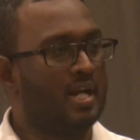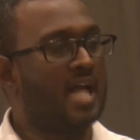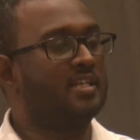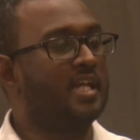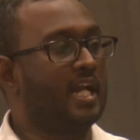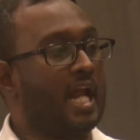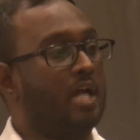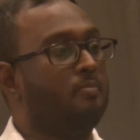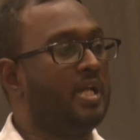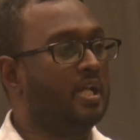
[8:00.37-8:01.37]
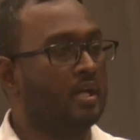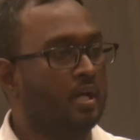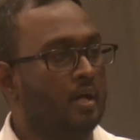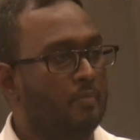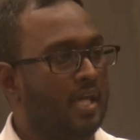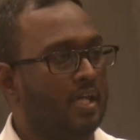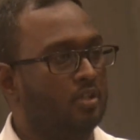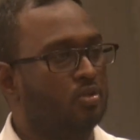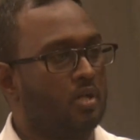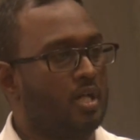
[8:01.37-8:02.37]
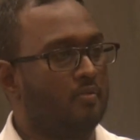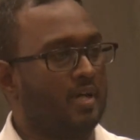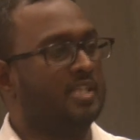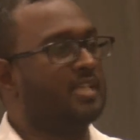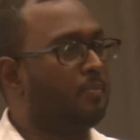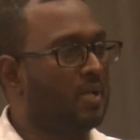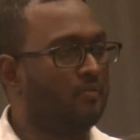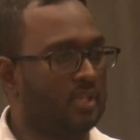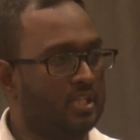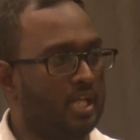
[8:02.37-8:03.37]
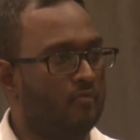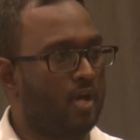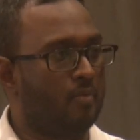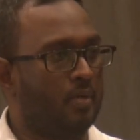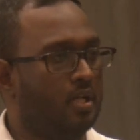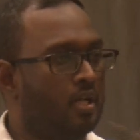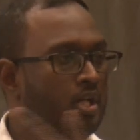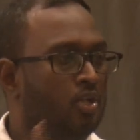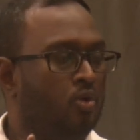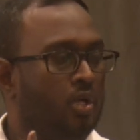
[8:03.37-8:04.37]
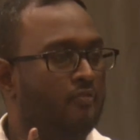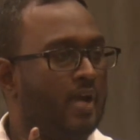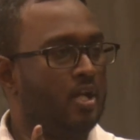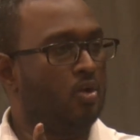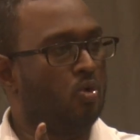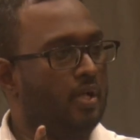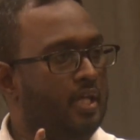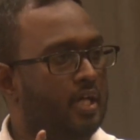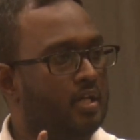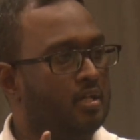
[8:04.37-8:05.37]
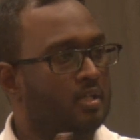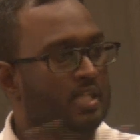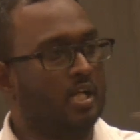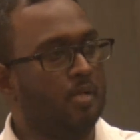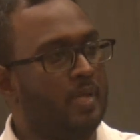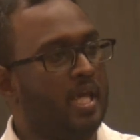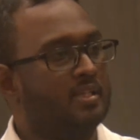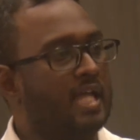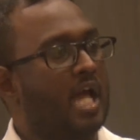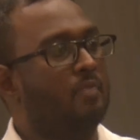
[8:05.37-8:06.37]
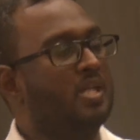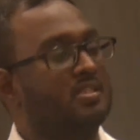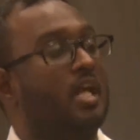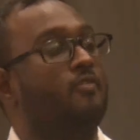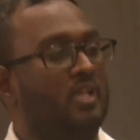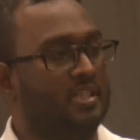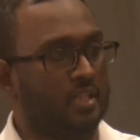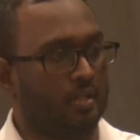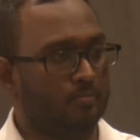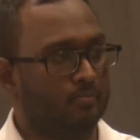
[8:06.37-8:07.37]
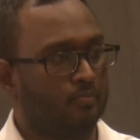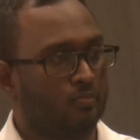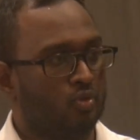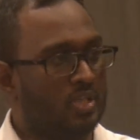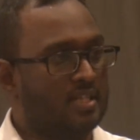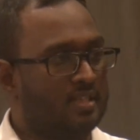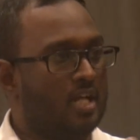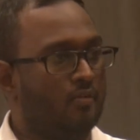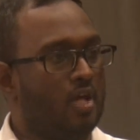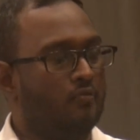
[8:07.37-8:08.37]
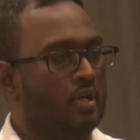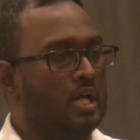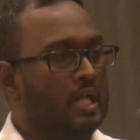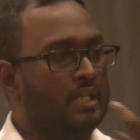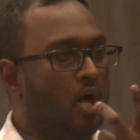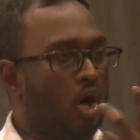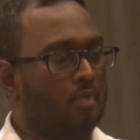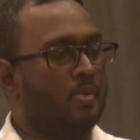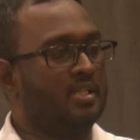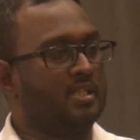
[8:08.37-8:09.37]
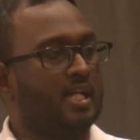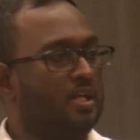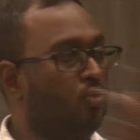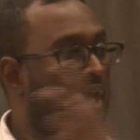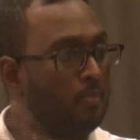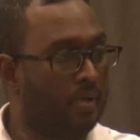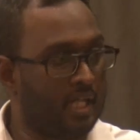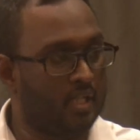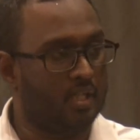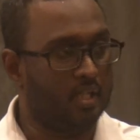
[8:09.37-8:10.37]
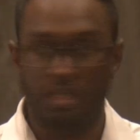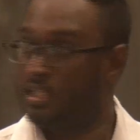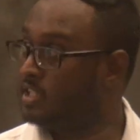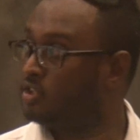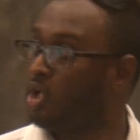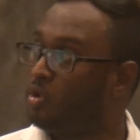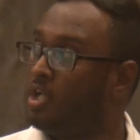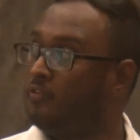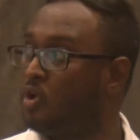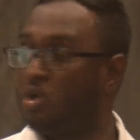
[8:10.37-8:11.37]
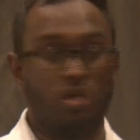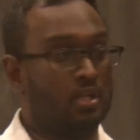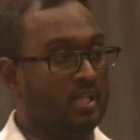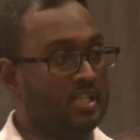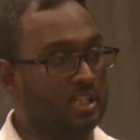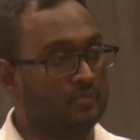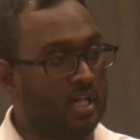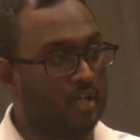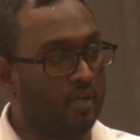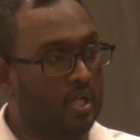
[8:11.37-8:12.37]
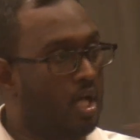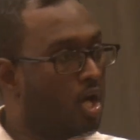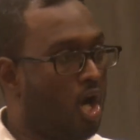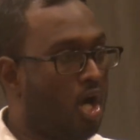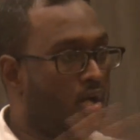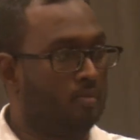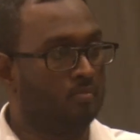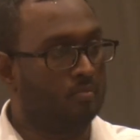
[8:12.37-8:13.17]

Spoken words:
rather than an admin making sure what is happening within the environment, you define a rule here that will make the admin's life easier. So that's the level of the automation that you can bring in here. This is not only for 365 Defender, or